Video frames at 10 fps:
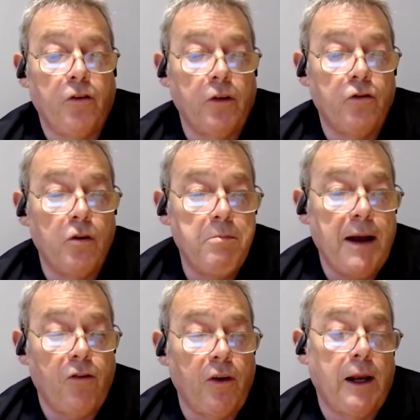so
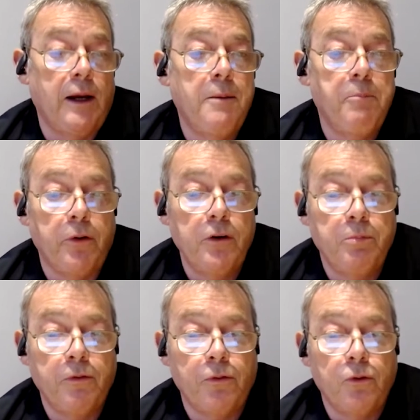dramatically improved
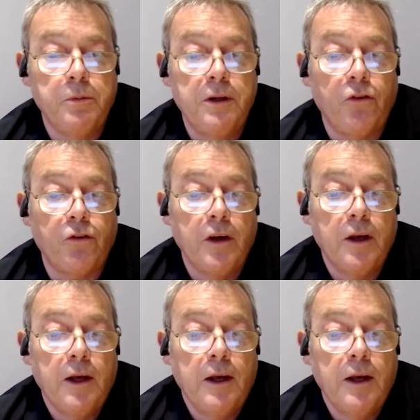performance